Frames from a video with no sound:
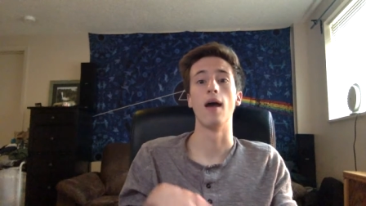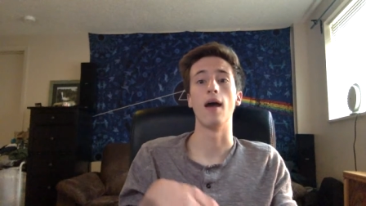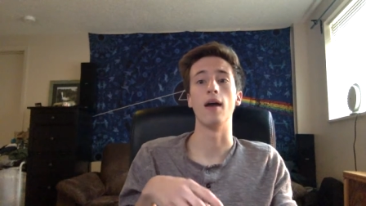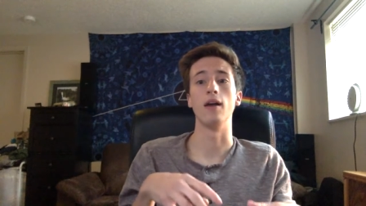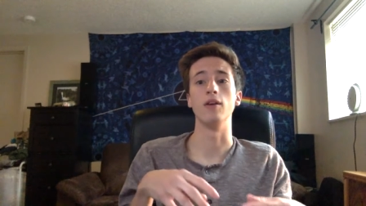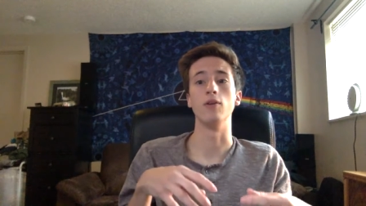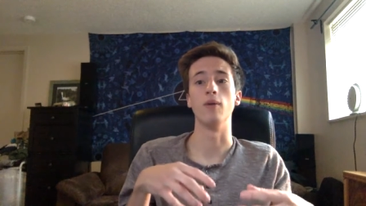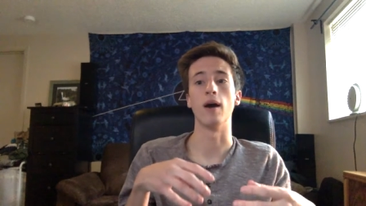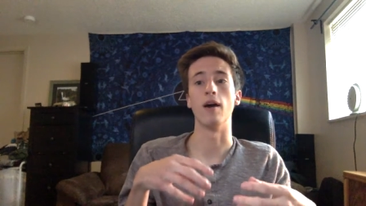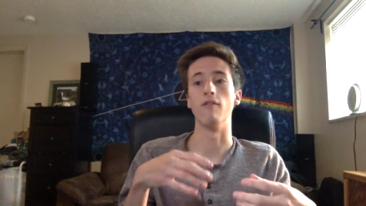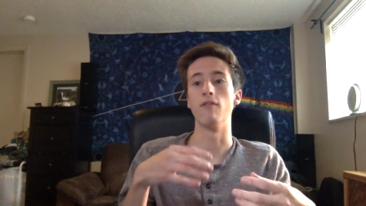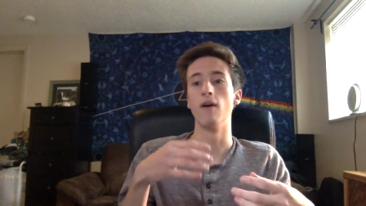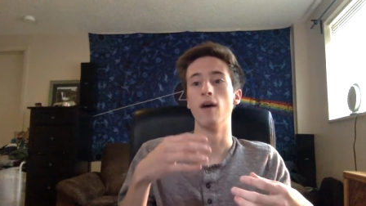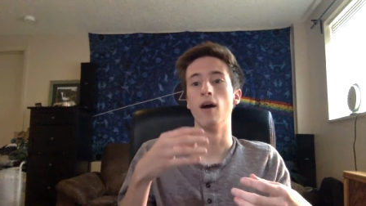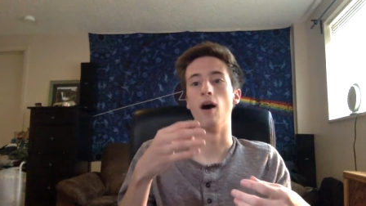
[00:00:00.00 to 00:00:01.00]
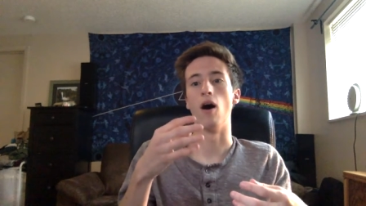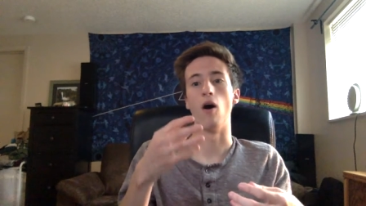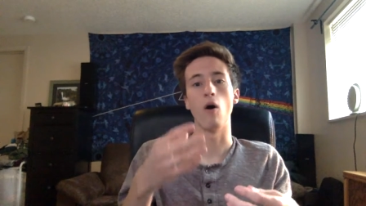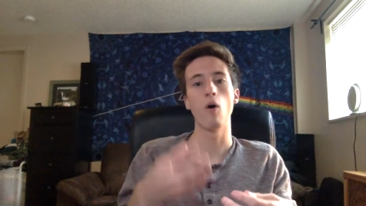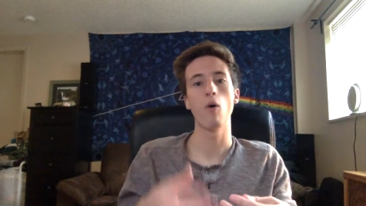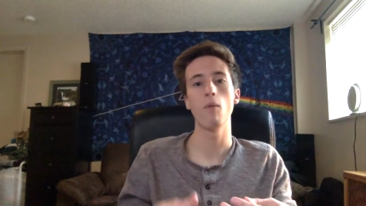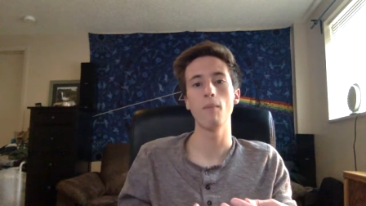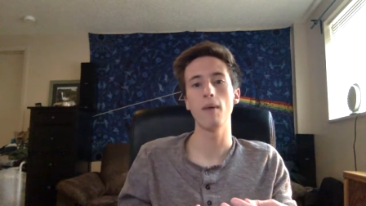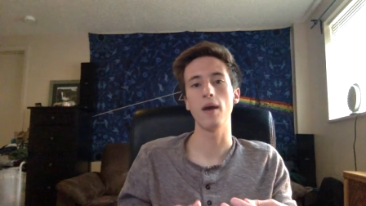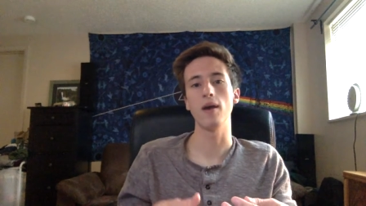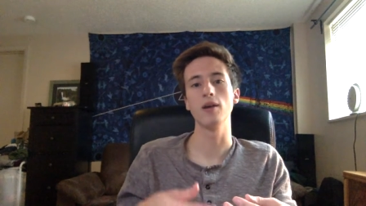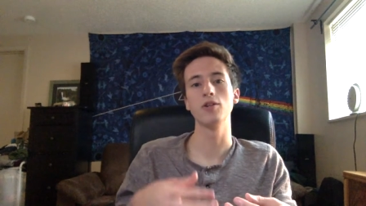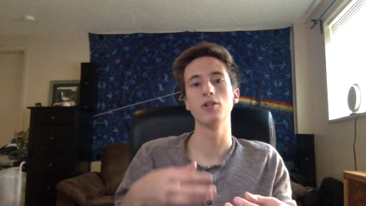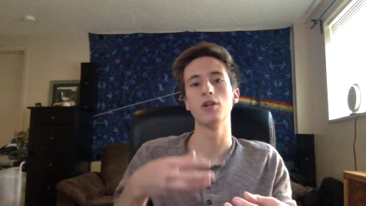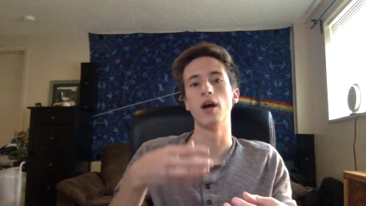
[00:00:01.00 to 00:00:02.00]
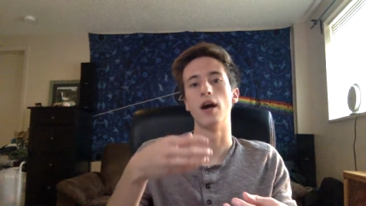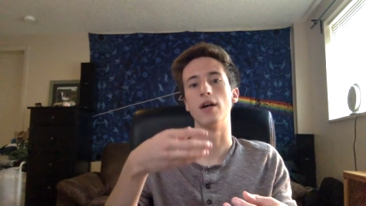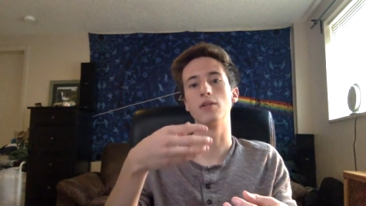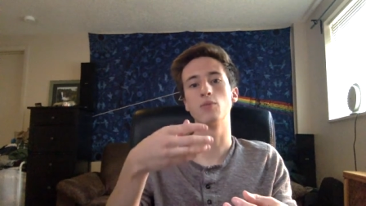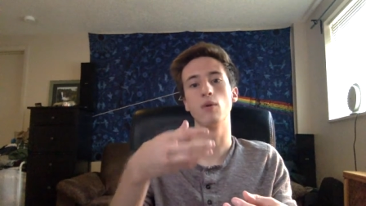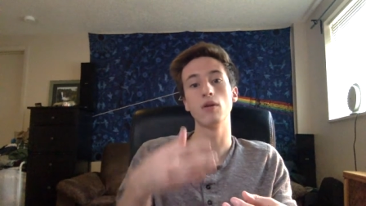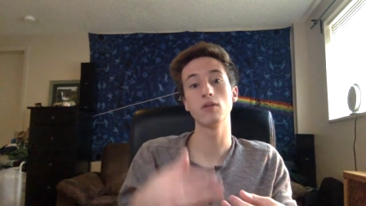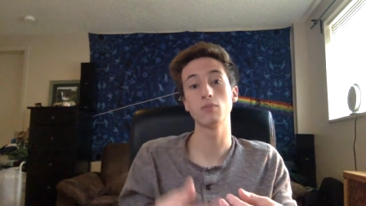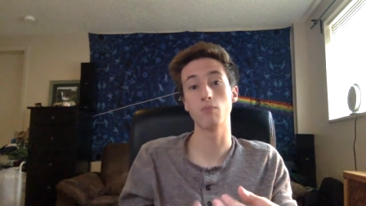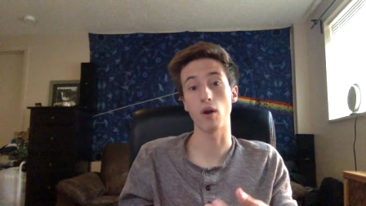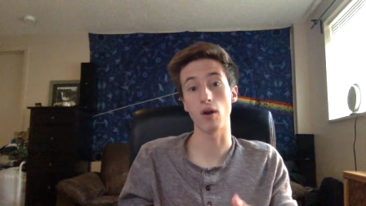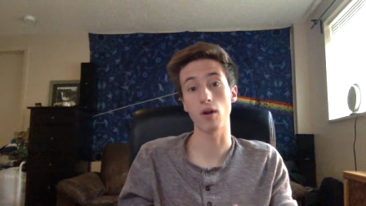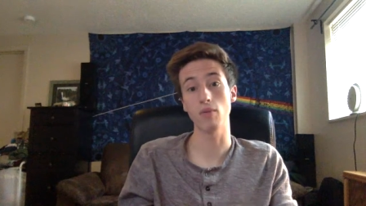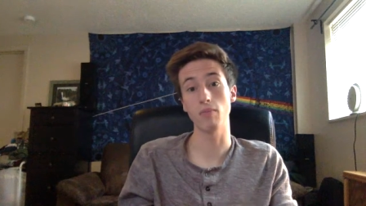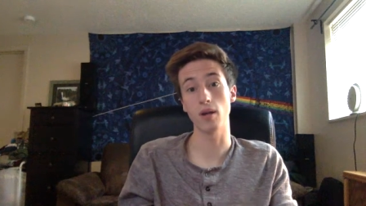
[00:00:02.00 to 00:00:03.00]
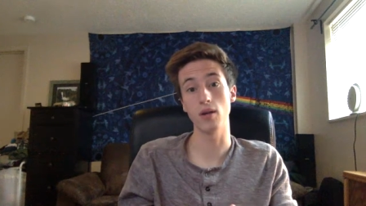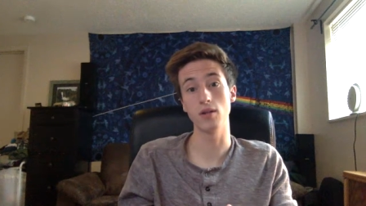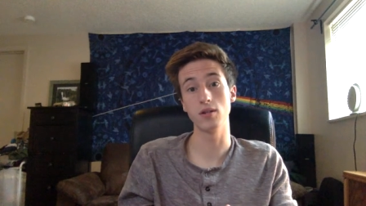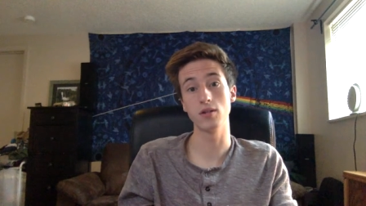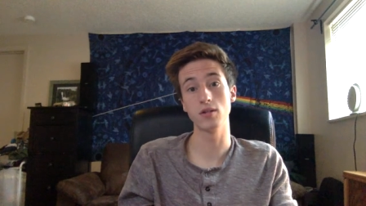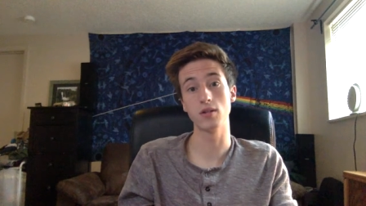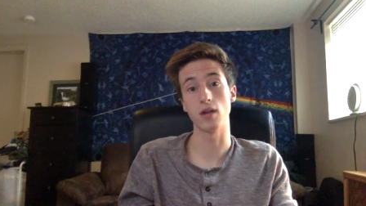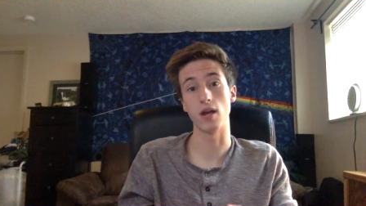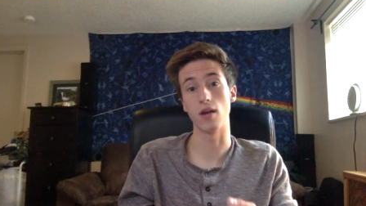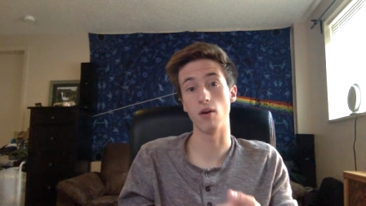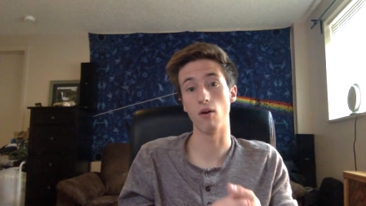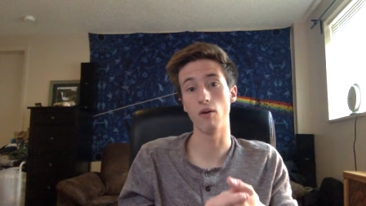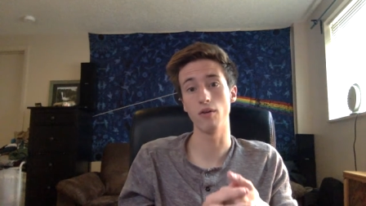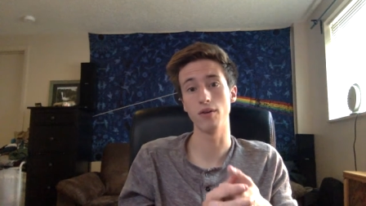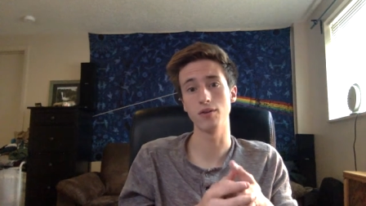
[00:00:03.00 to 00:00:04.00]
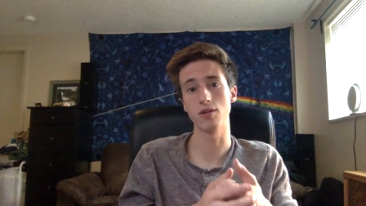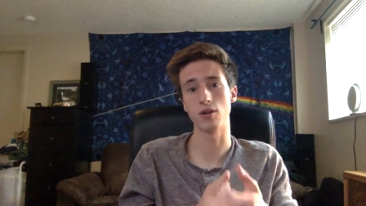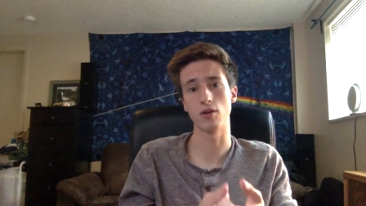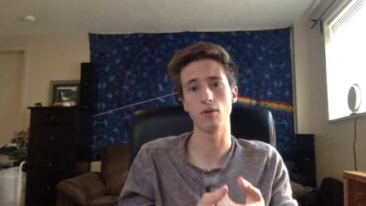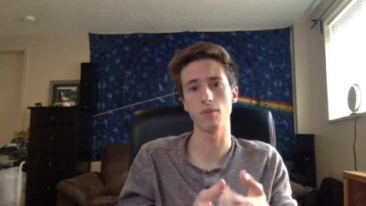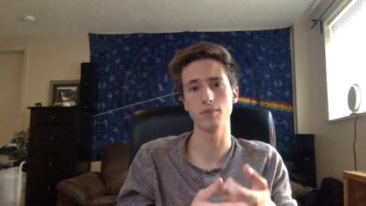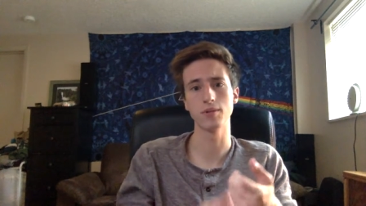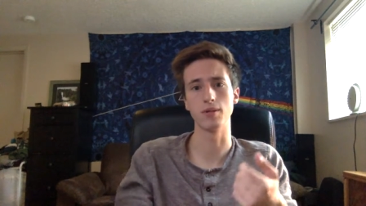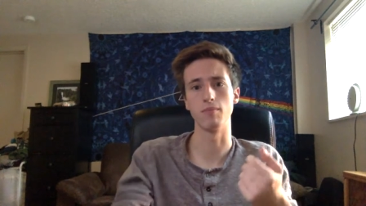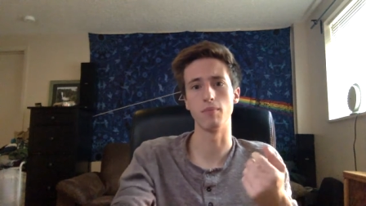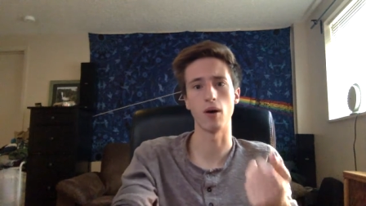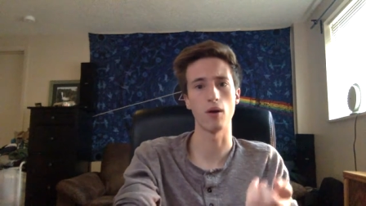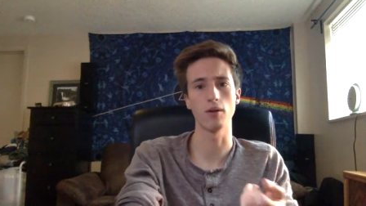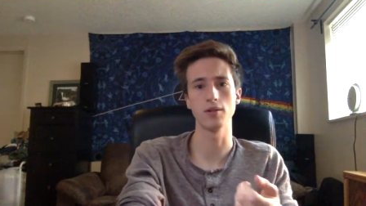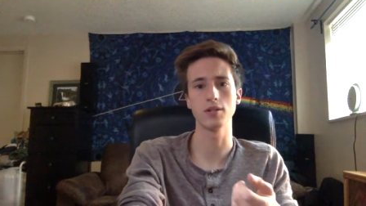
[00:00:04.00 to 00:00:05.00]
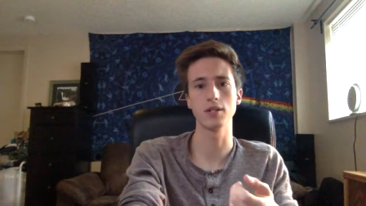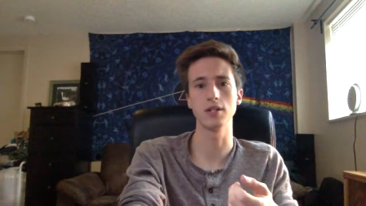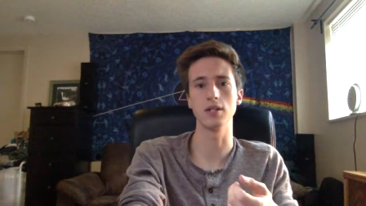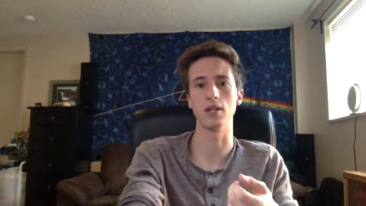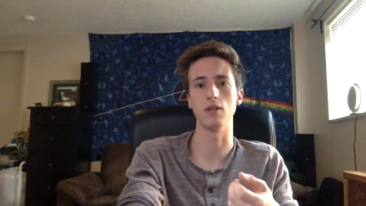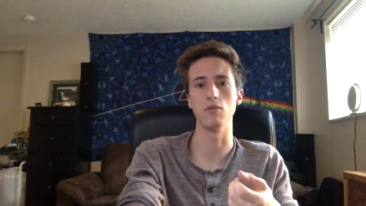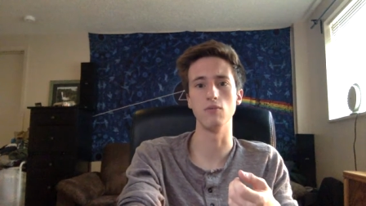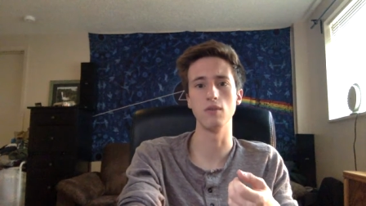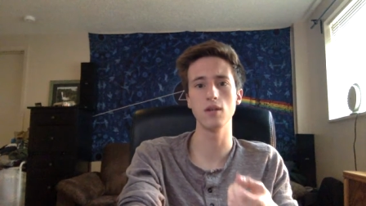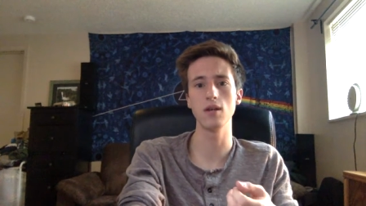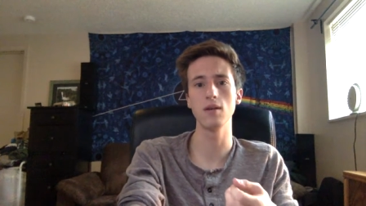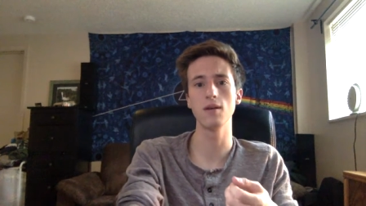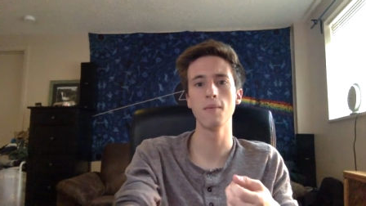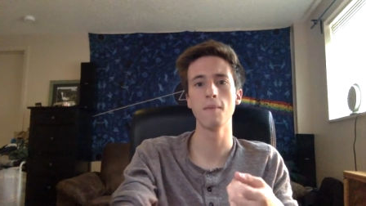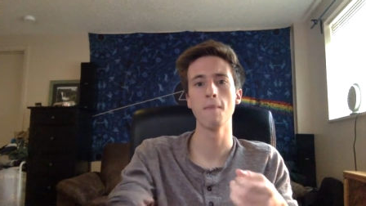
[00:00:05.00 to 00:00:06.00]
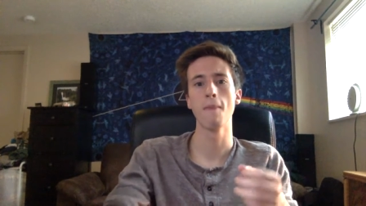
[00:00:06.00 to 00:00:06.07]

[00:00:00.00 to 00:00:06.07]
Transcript: and you have a home page, as well as product pages and all the terms and policies that you need,